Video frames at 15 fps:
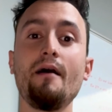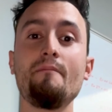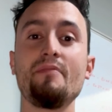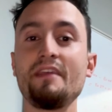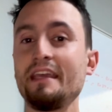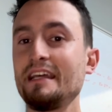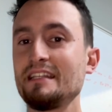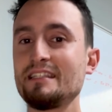
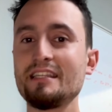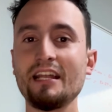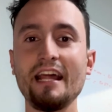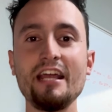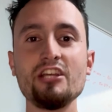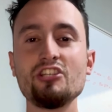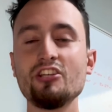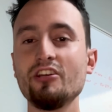the
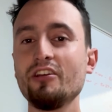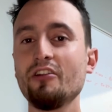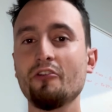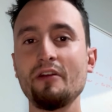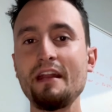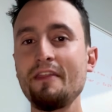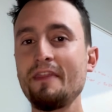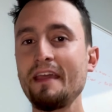installation, or
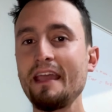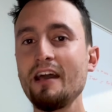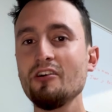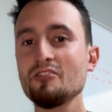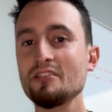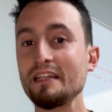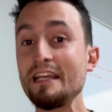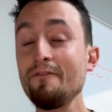anything
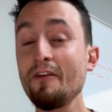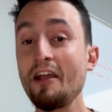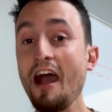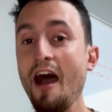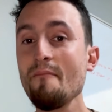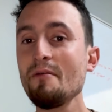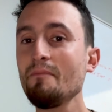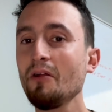else, leave a
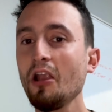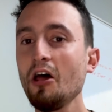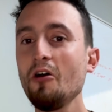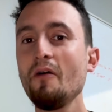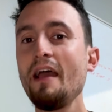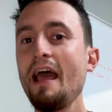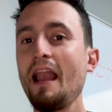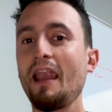comment
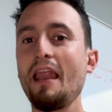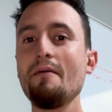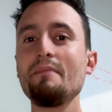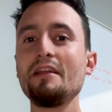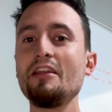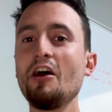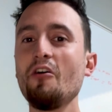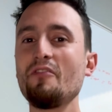below. Let
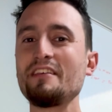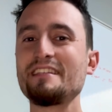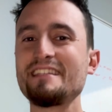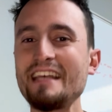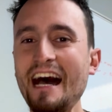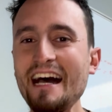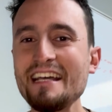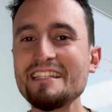me know the
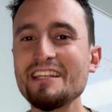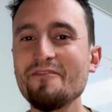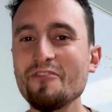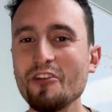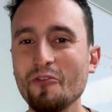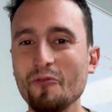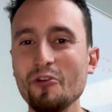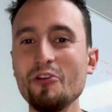size of
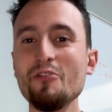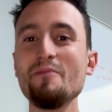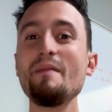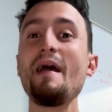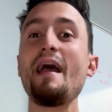your room,